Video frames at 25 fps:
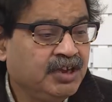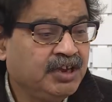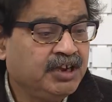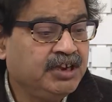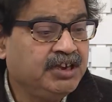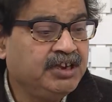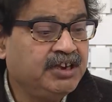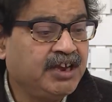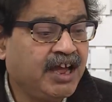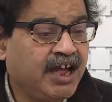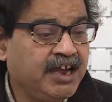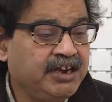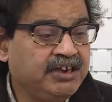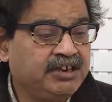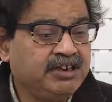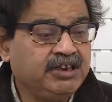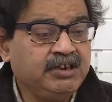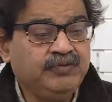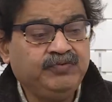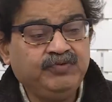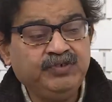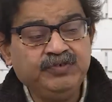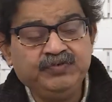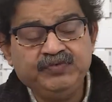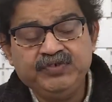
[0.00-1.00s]
In
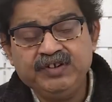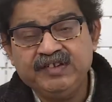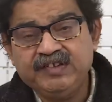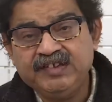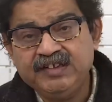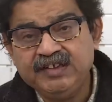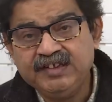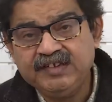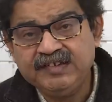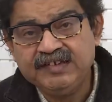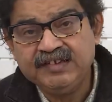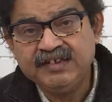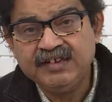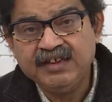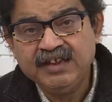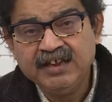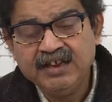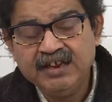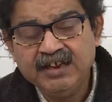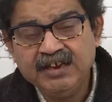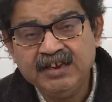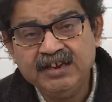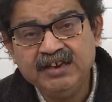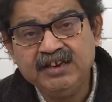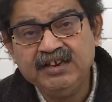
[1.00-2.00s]
1956,
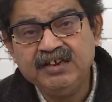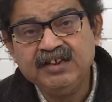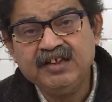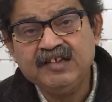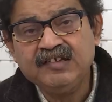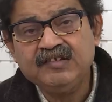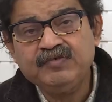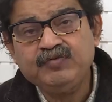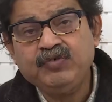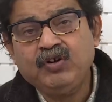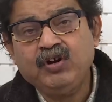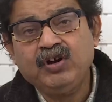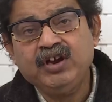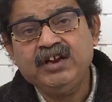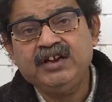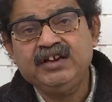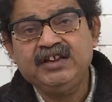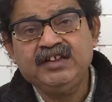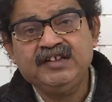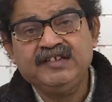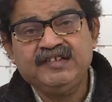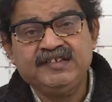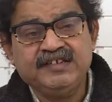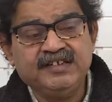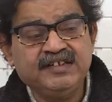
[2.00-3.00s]
India's foreign
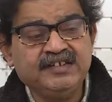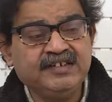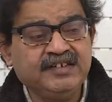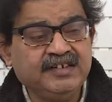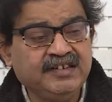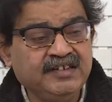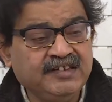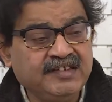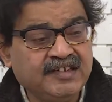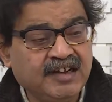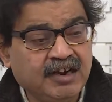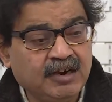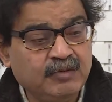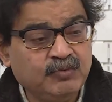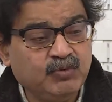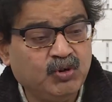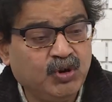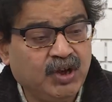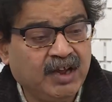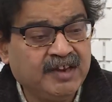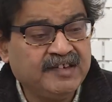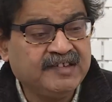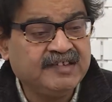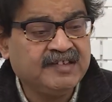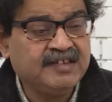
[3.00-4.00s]
exchange reserve
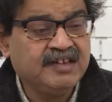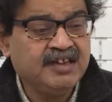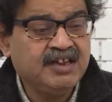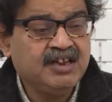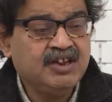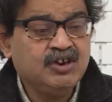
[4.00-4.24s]
was